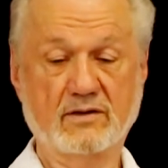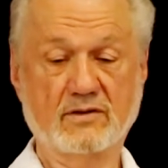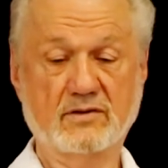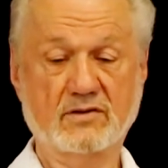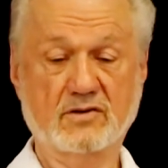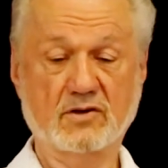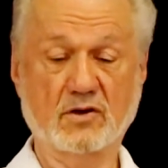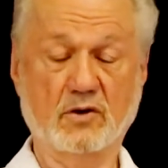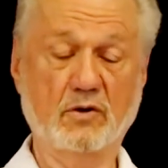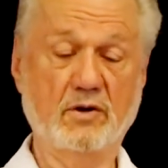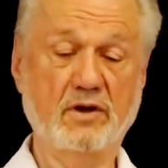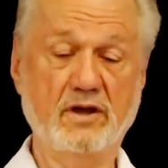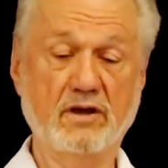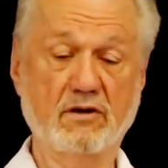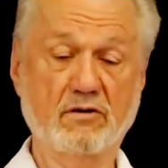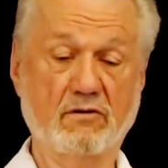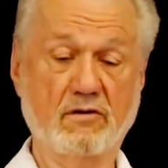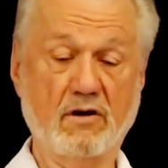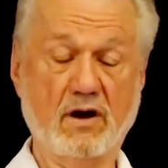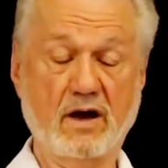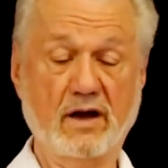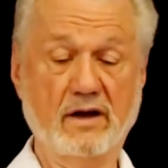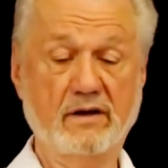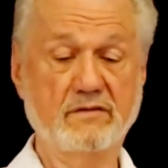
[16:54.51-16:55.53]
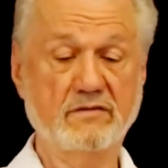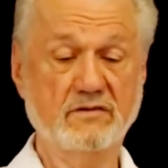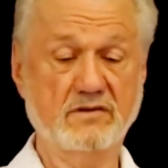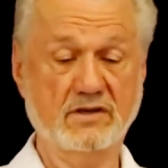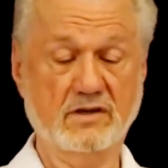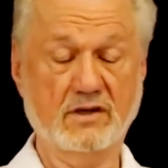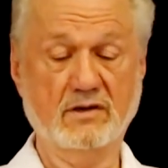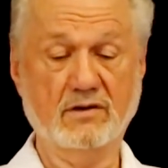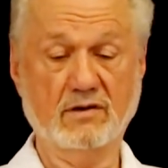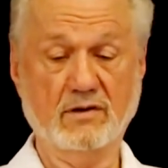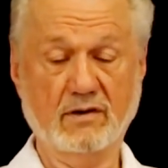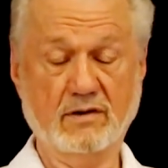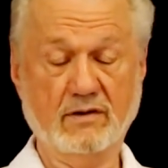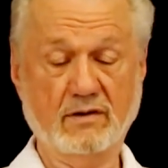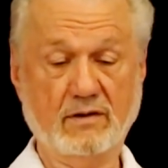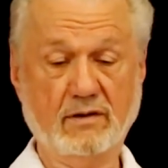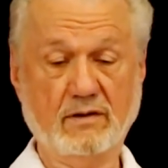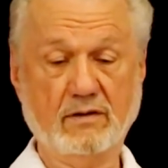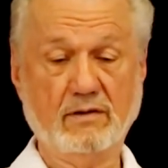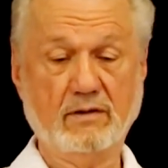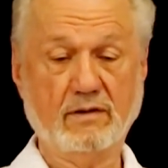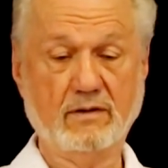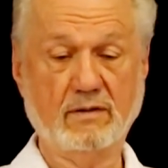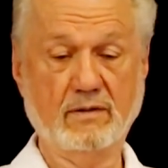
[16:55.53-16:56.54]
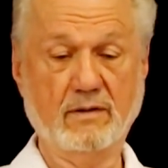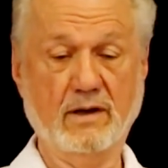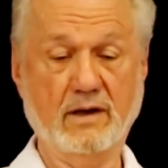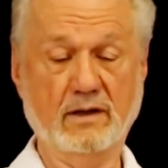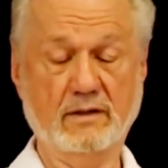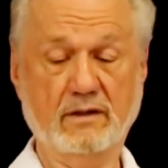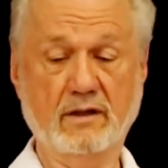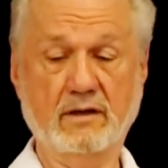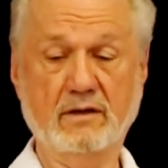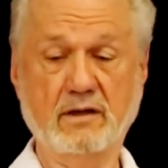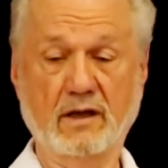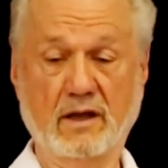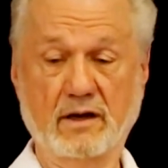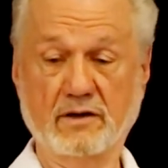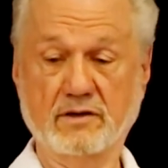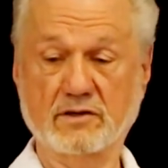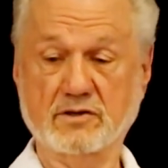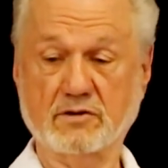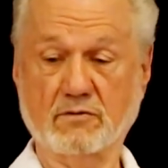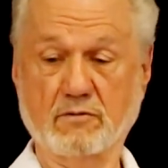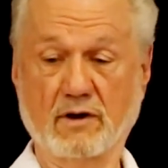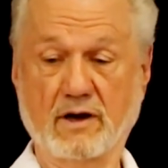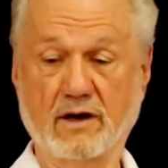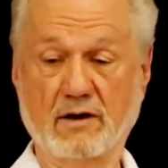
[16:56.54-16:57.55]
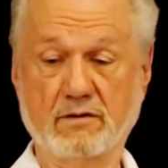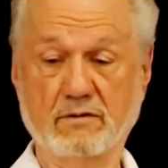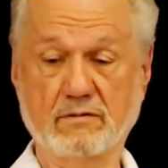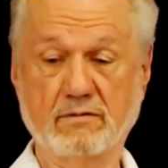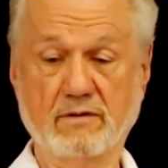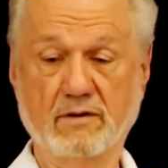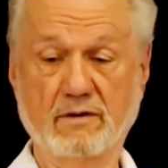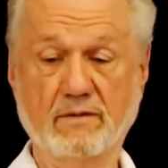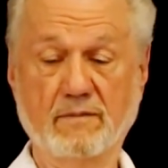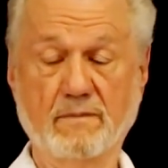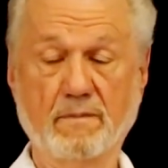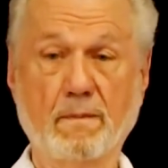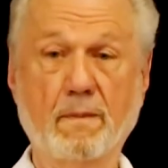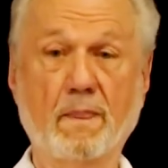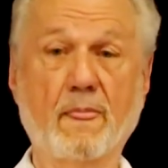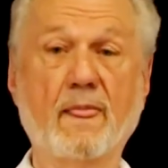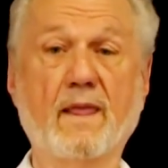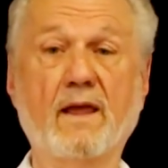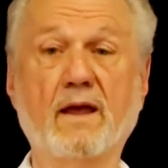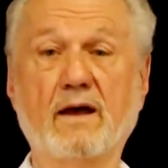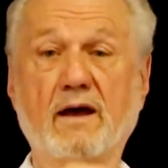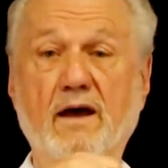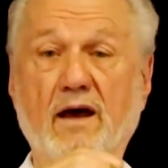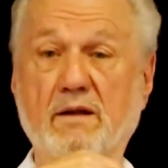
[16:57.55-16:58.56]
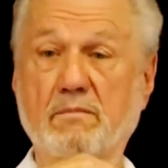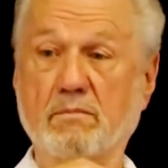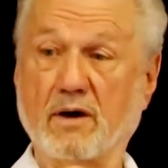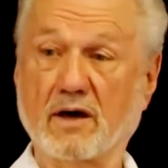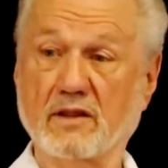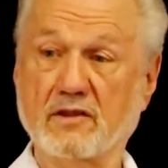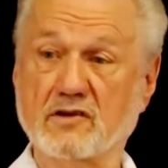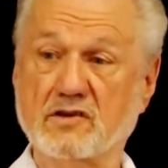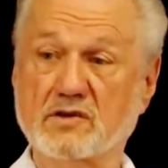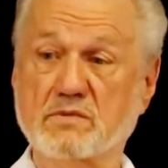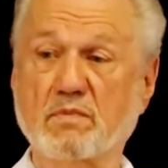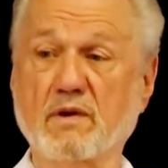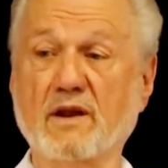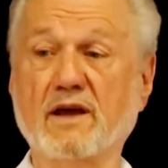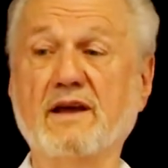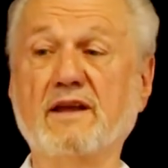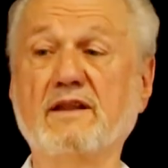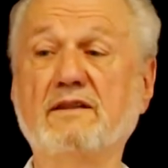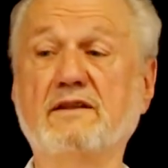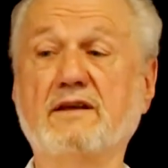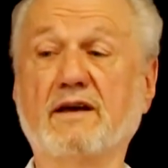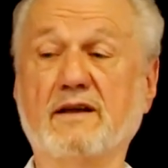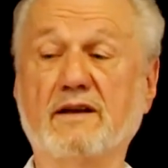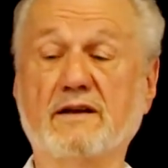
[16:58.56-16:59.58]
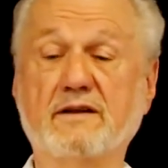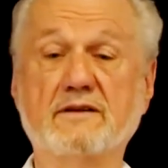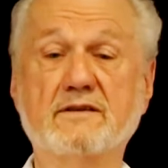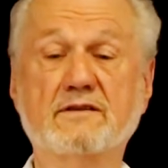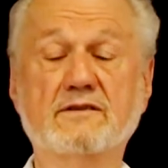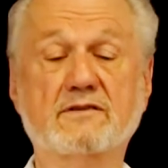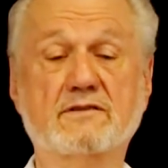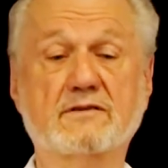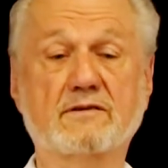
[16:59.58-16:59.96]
So he arrives at the tennis ground, and Mother's playing tennis.